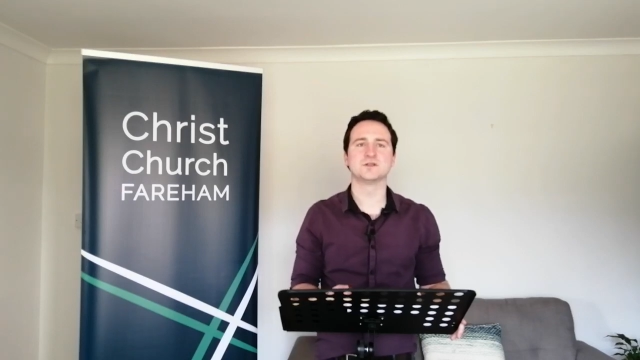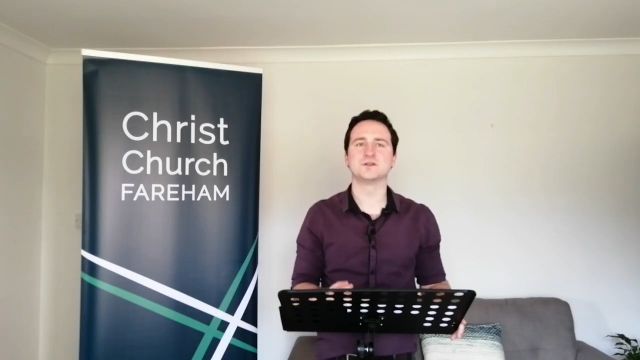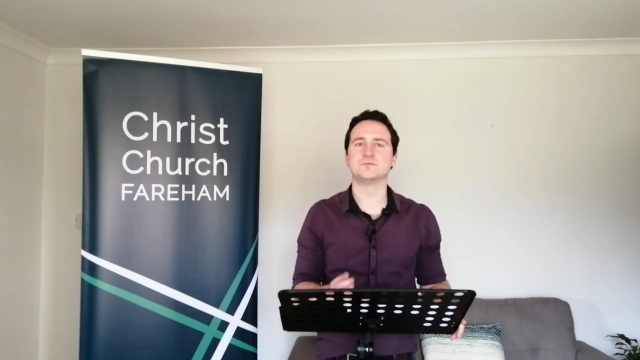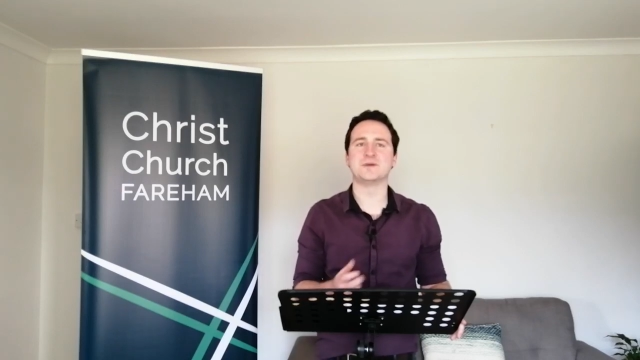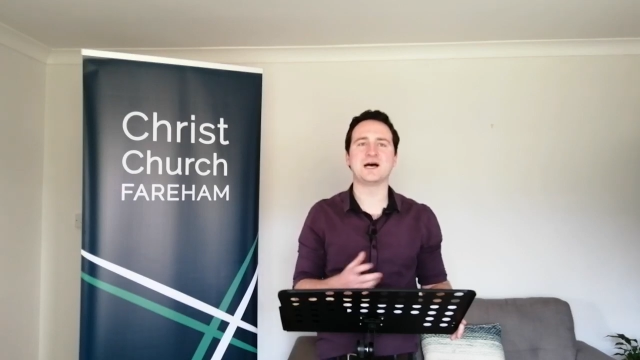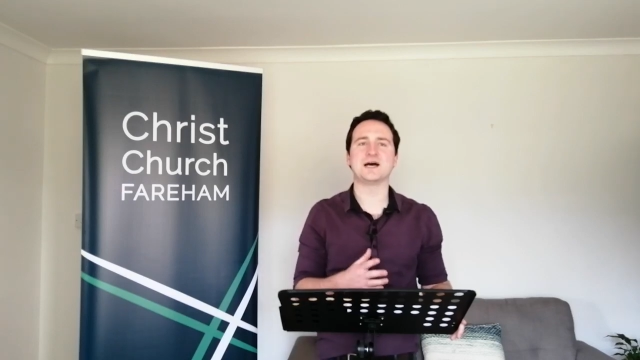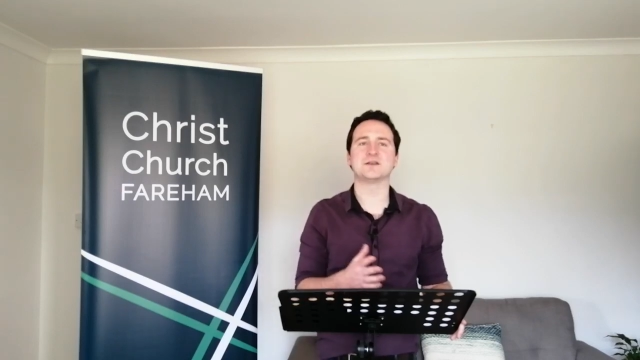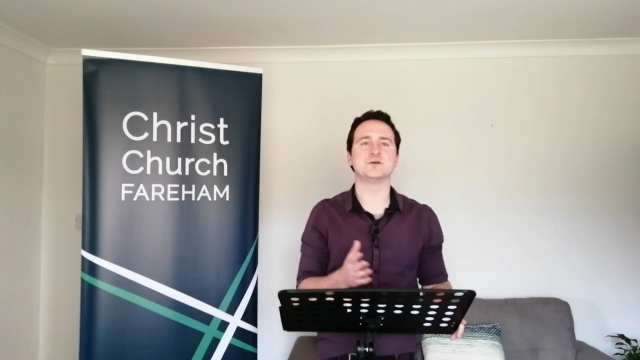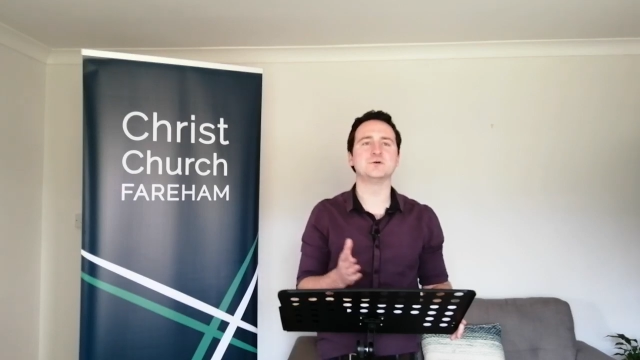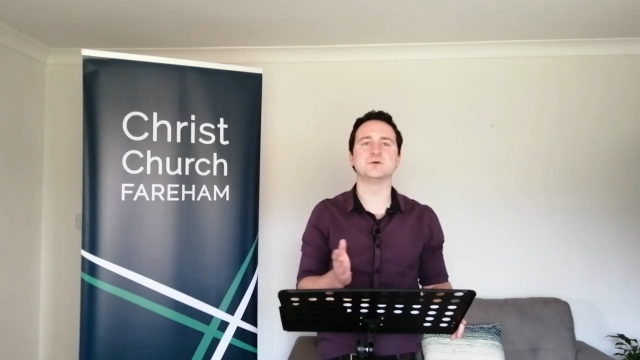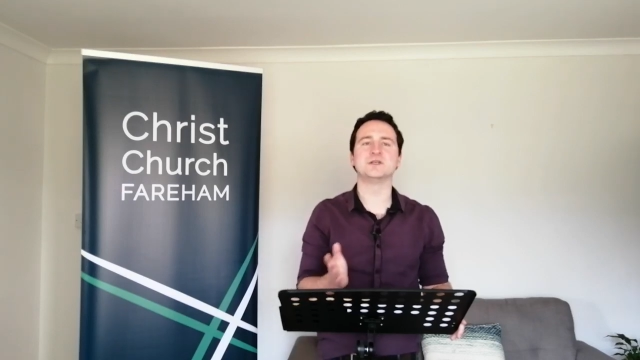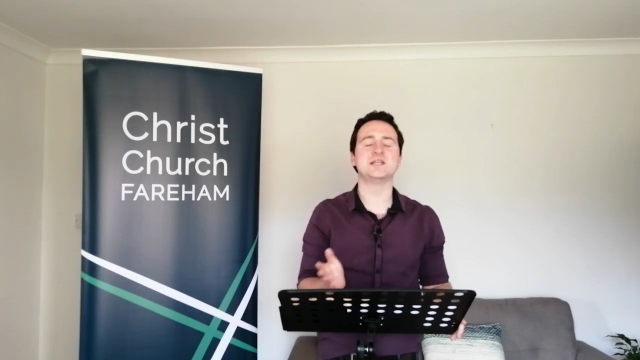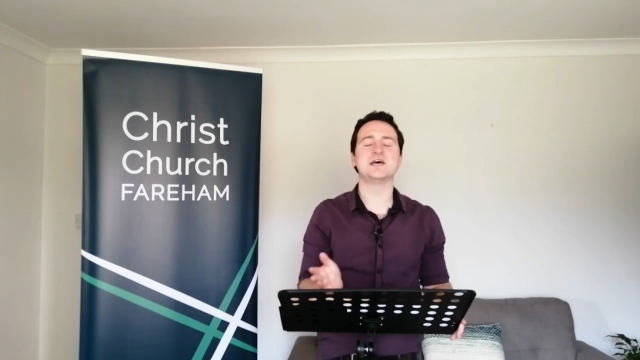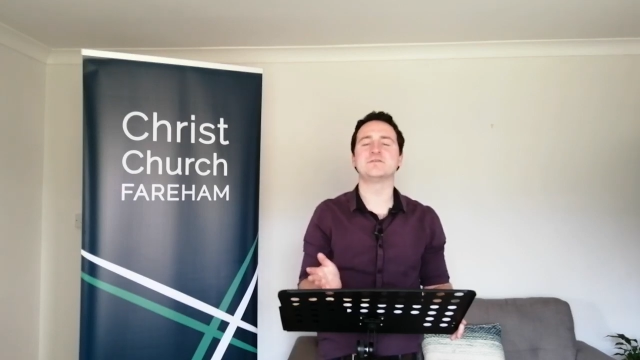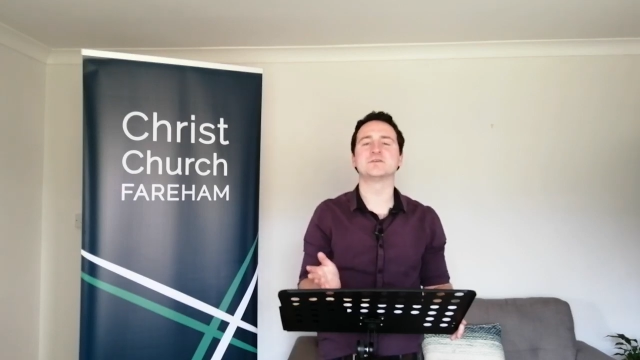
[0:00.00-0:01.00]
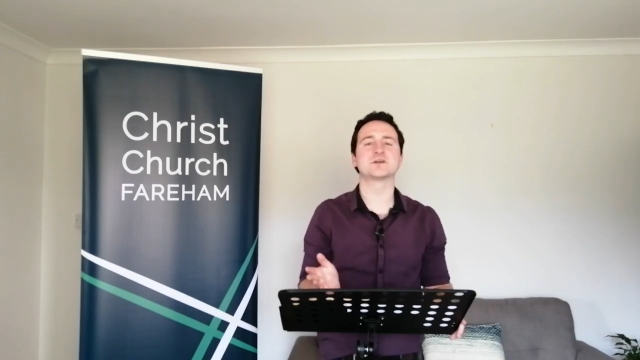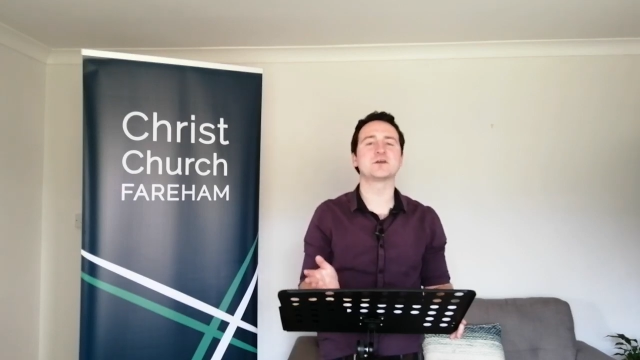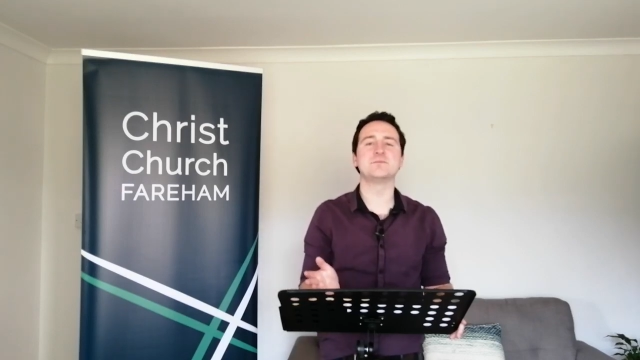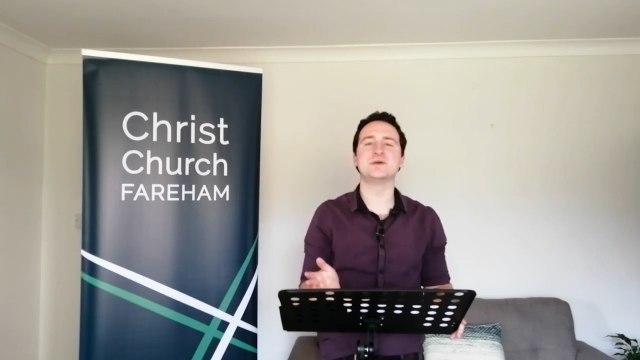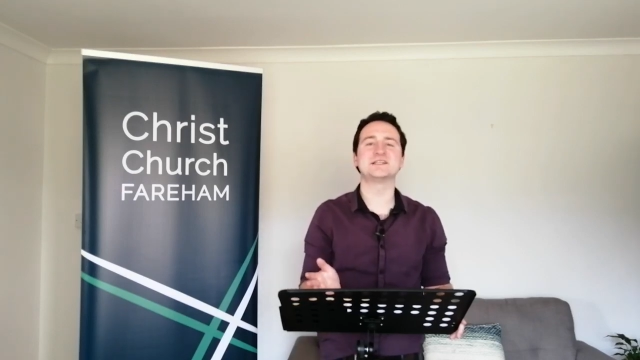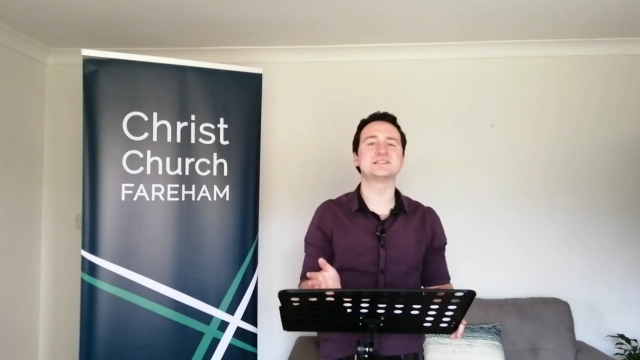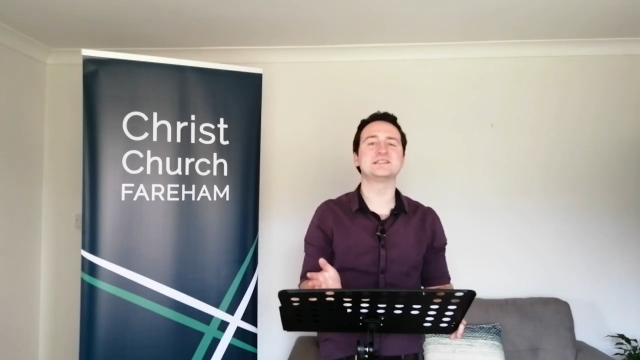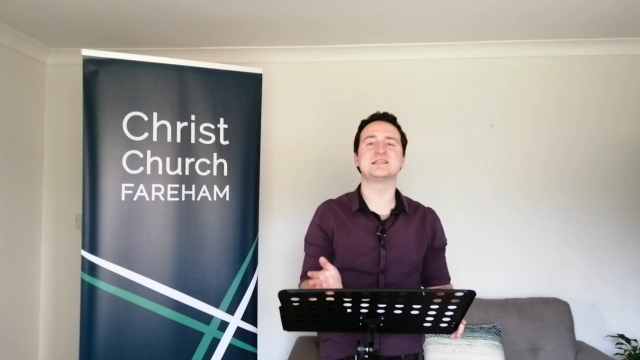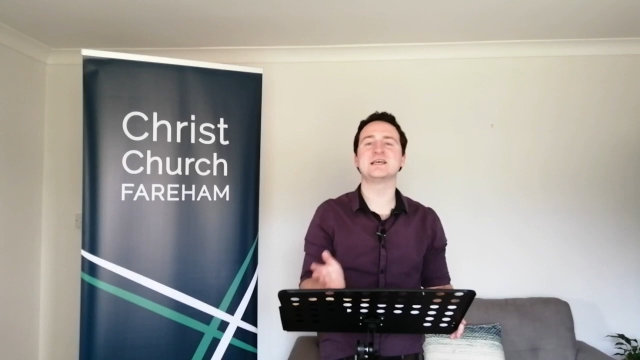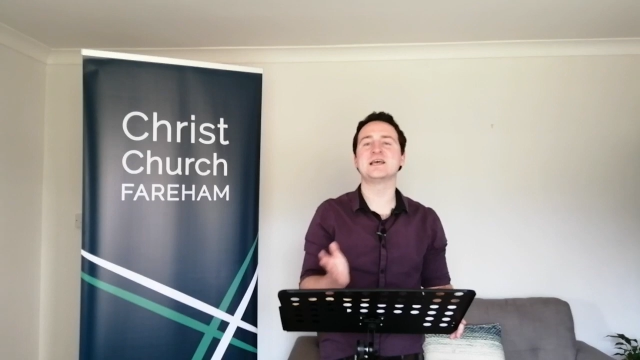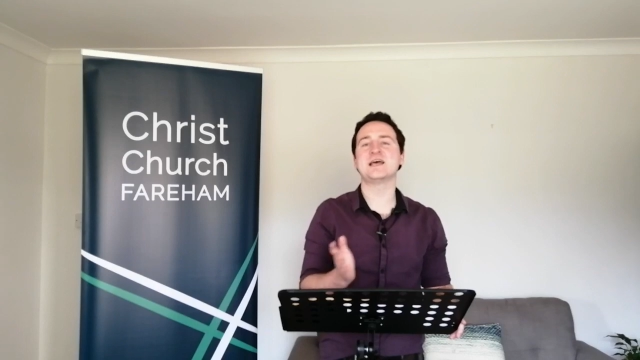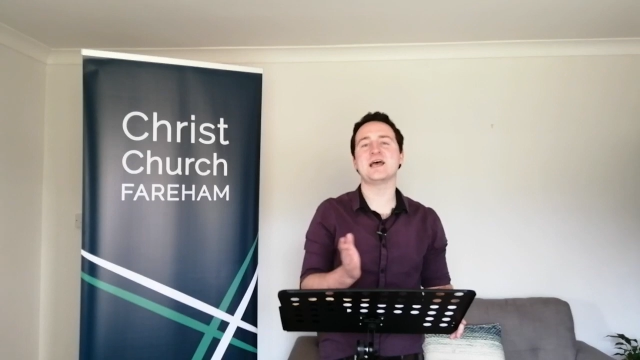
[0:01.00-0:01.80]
the man who had never committed